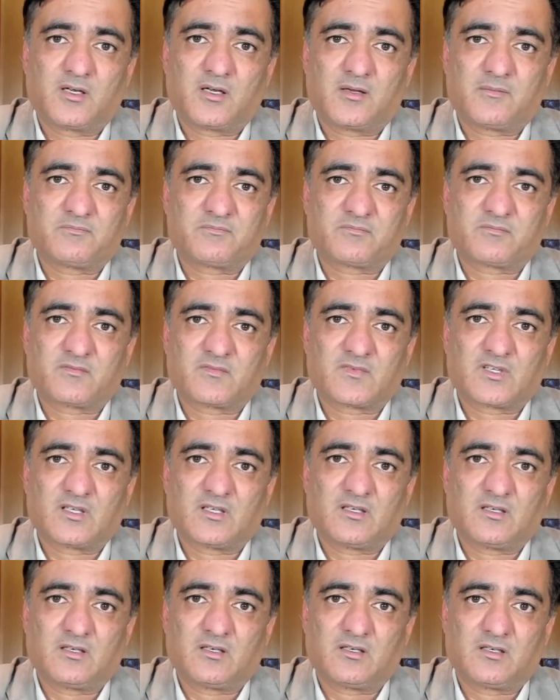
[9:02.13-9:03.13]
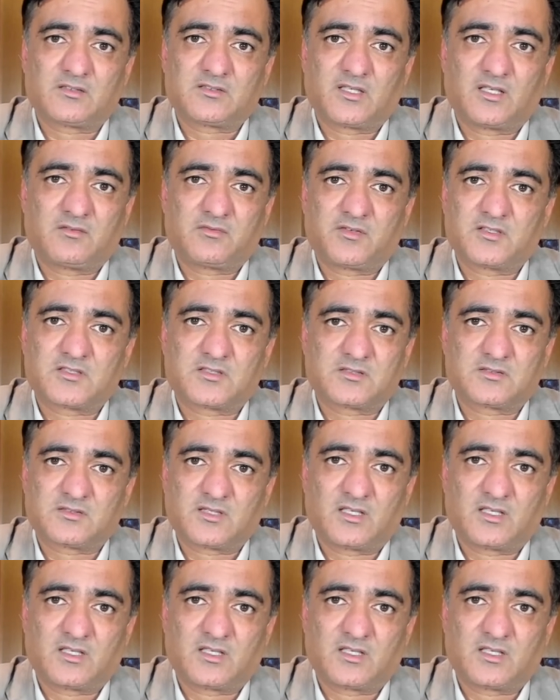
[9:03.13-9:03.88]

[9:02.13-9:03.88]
selfish